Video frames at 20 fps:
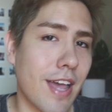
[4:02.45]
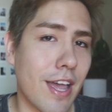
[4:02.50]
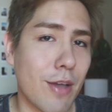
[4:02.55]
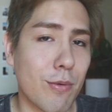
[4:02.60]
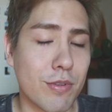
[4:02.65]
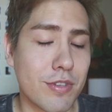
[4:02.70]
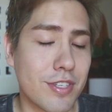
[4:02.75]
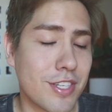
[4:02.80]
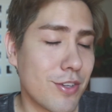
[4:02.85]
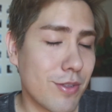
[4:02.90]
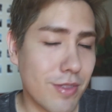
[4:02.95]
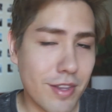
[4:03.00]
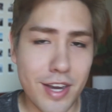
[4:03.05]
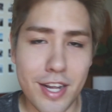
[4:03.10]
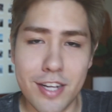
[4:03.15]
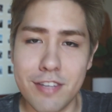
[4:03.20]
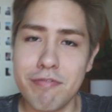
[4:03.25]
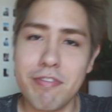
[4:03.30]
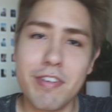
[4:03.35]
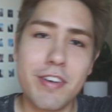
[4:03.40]
I will see you in the
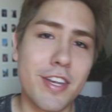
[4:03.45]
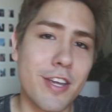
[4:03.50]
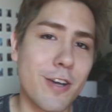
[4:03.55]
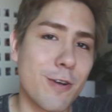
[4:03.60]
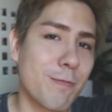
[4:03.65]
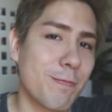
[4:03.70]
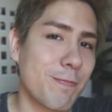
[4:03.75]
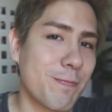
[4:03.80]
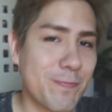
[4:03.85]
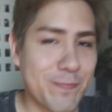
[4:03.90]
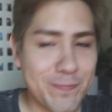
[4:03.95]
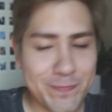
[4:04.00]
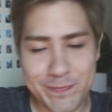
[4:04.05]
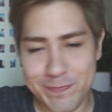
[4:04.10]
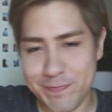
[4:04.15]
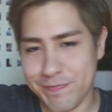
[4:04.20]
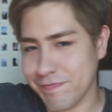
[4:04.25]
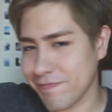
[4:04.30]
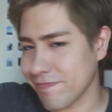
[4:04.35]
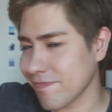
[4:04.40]
next video.
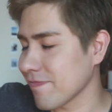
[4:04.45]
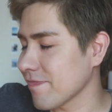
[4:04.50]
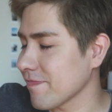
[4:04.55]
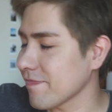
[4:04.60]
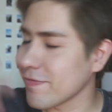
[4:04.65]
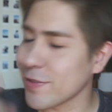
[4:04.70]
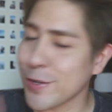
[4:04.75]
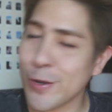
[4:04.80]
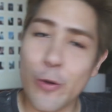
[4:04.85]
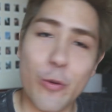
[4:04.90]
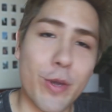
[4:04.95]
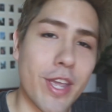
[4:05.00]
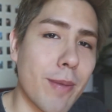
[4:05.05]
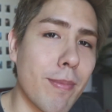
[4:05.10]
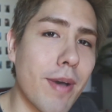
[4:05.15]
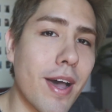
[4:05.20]
Okay,